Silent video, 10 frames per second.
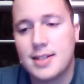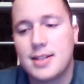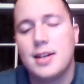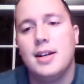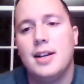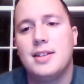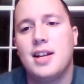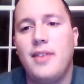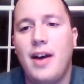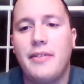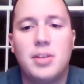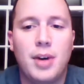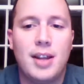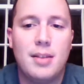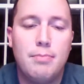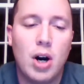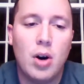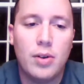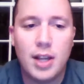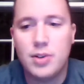instead of having to play them both,
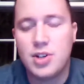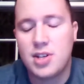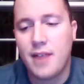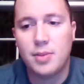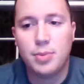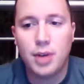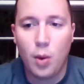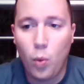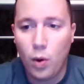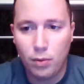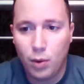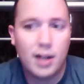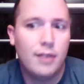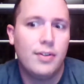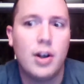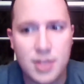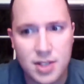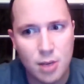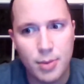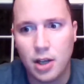they would just have to play one of those,
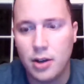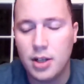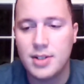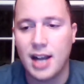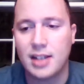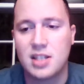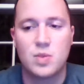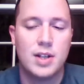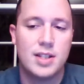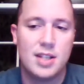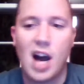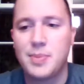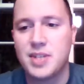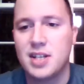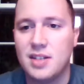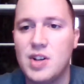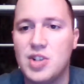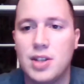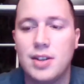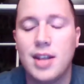assuming OU and Texas wins the opposite division.
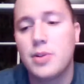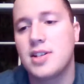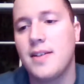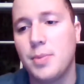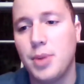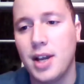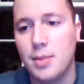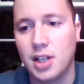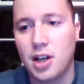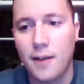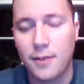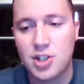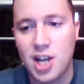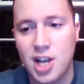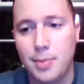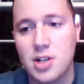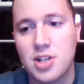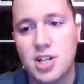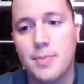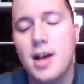They would just have to play them in the conference championship,
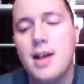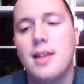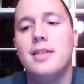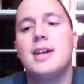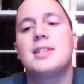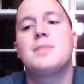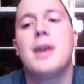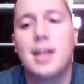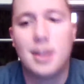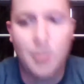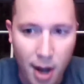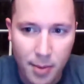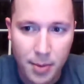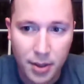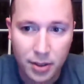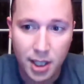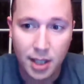thus making the probability of